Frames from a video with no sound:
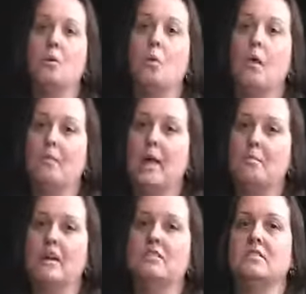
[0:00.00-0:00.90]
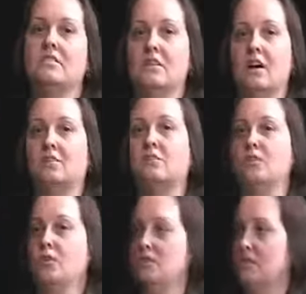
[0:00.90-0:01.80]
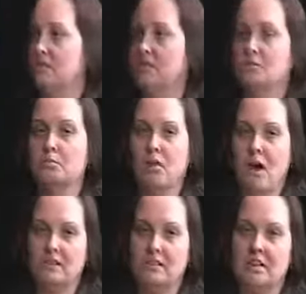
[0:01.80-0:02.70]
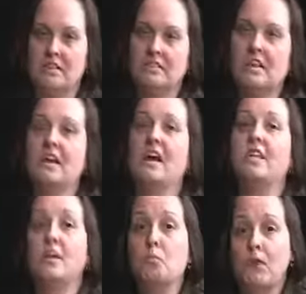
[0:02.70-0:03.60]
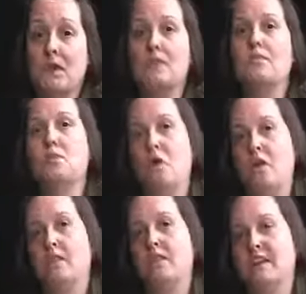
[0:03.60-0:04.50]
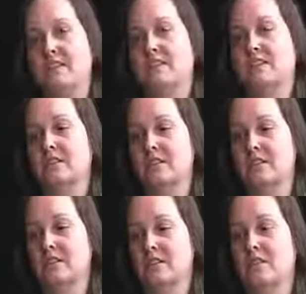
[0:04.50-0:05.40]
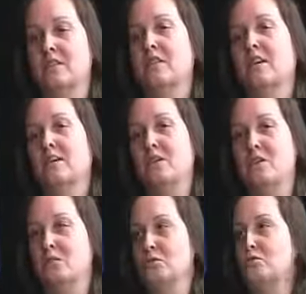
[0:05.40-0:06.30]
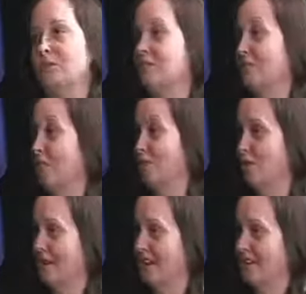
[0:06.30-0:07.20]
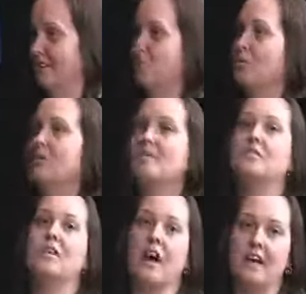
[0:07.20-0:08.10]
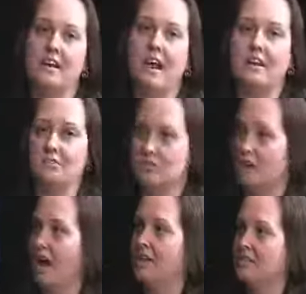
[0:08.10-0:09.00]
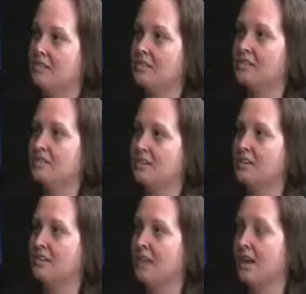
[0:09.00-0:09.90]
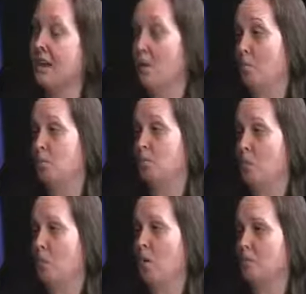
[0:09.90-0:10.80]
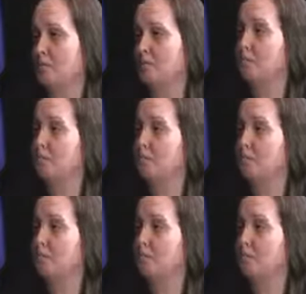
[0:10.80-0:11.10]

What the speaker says: what that medicine does for your disease process. And then we give you all the nice little, tricks of the trade with diet and exercise and try to help you along.